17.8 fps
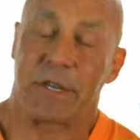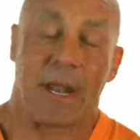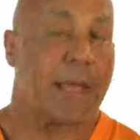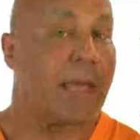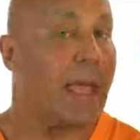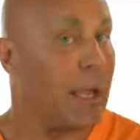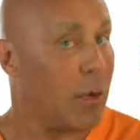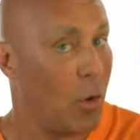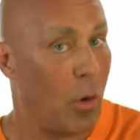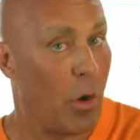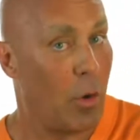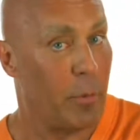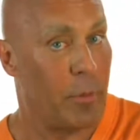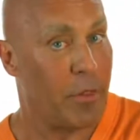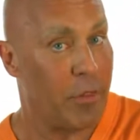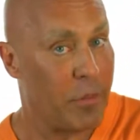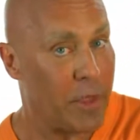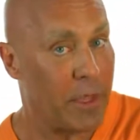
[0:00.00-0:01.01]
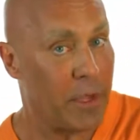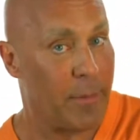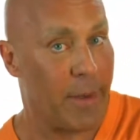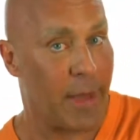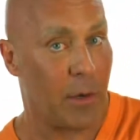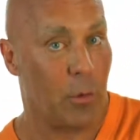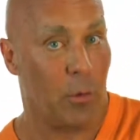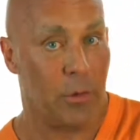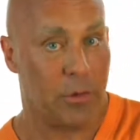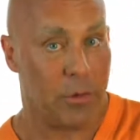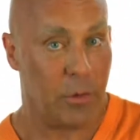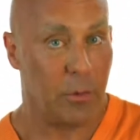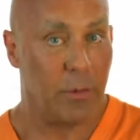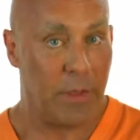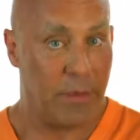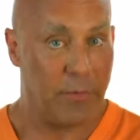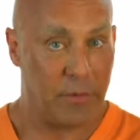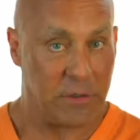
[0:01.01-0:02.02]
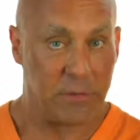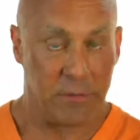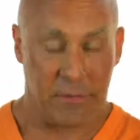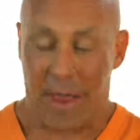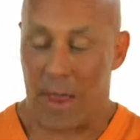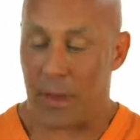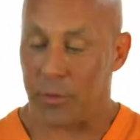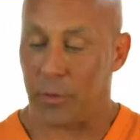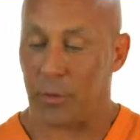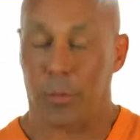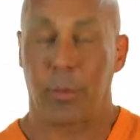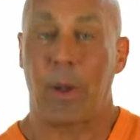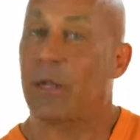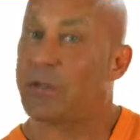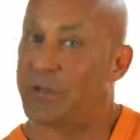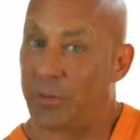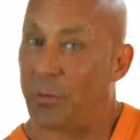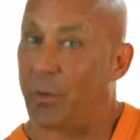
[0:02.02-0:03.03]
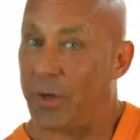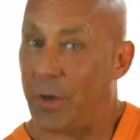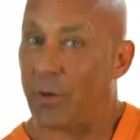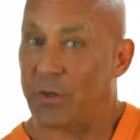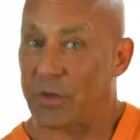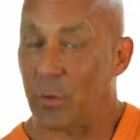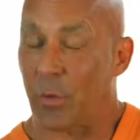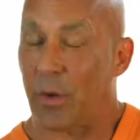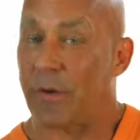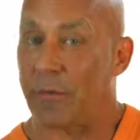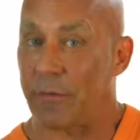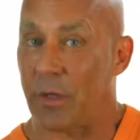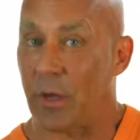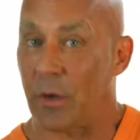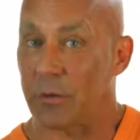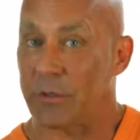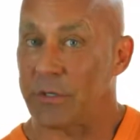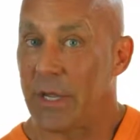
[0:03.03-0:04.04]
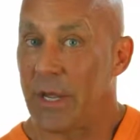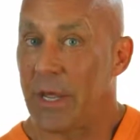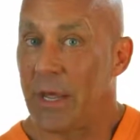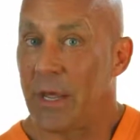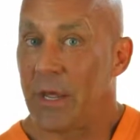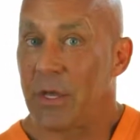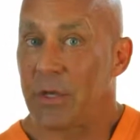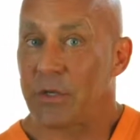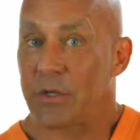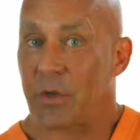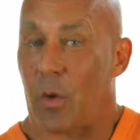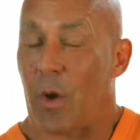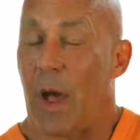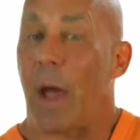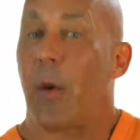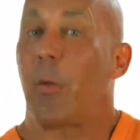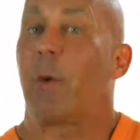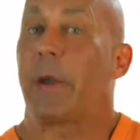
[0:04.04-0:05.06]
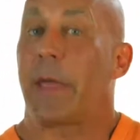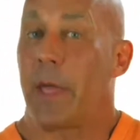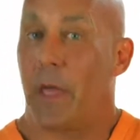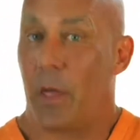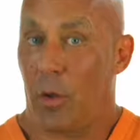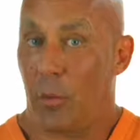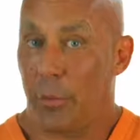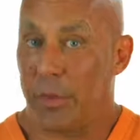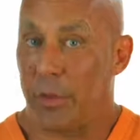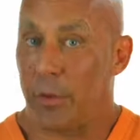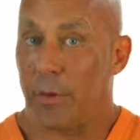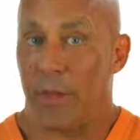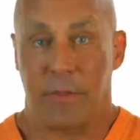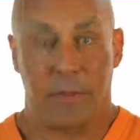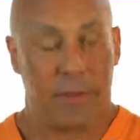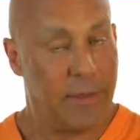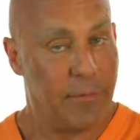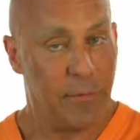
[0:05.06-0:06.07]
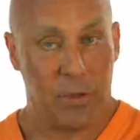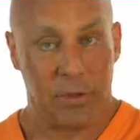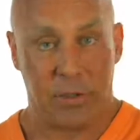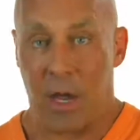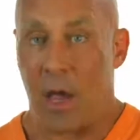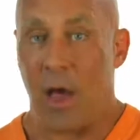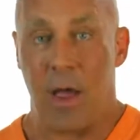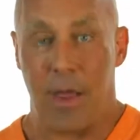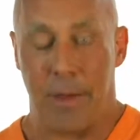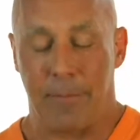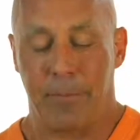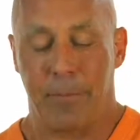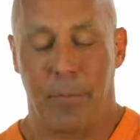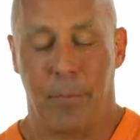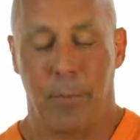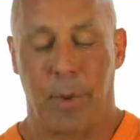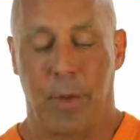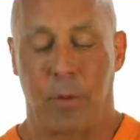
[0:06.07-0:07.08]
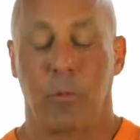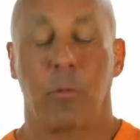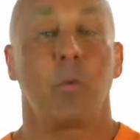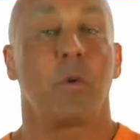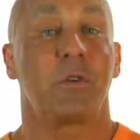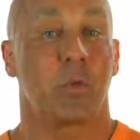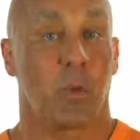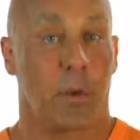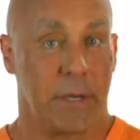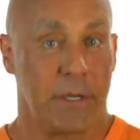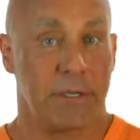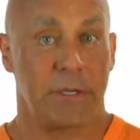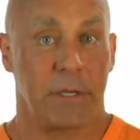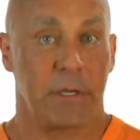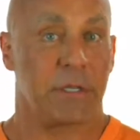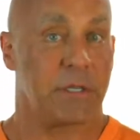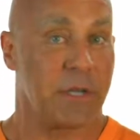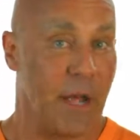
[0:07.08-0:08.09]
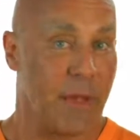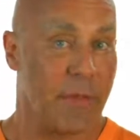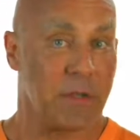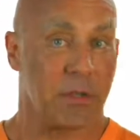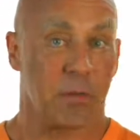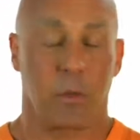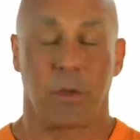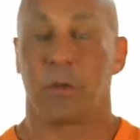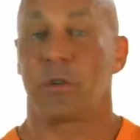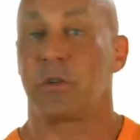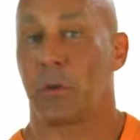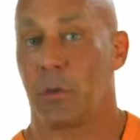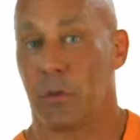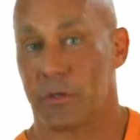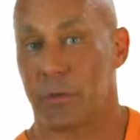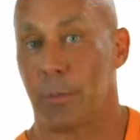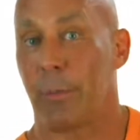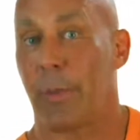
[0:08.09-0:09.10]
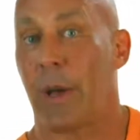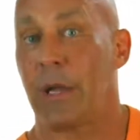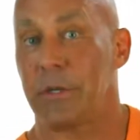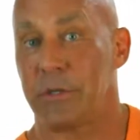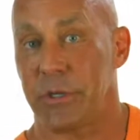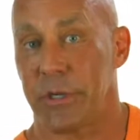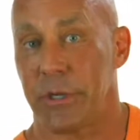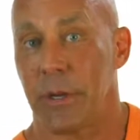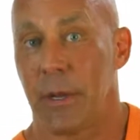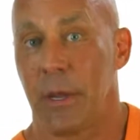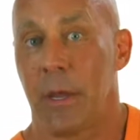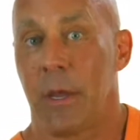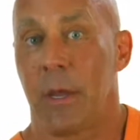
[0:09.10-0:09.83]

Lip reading: And I can't go home and think about it with you if it's value or budget, and we know it's one of those. So I want to help you and give you time, but which one is it? It's not this one, so it's budget.